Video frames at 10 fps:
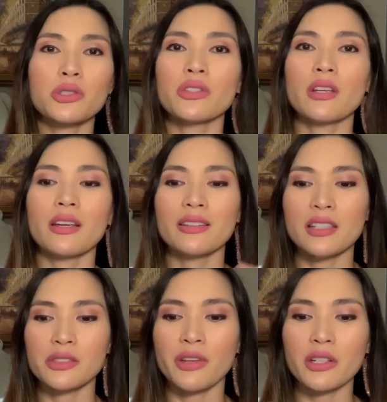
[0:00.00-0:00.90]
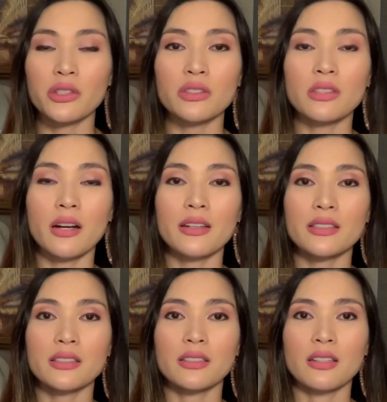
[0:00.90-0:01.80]
to the end, it's very good,
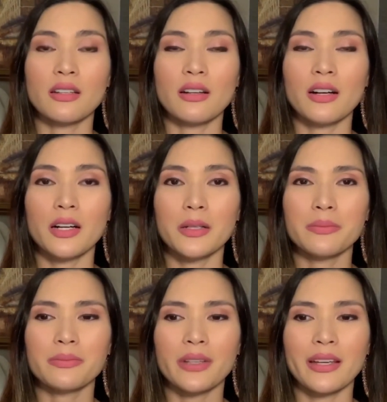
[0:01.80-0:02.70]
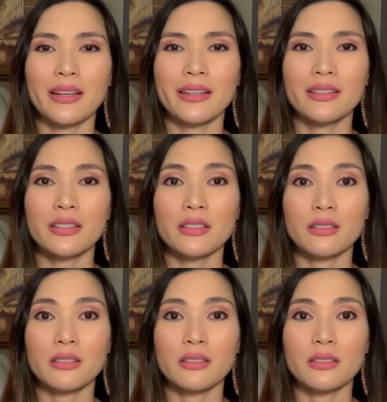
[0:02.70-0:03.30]
guys. And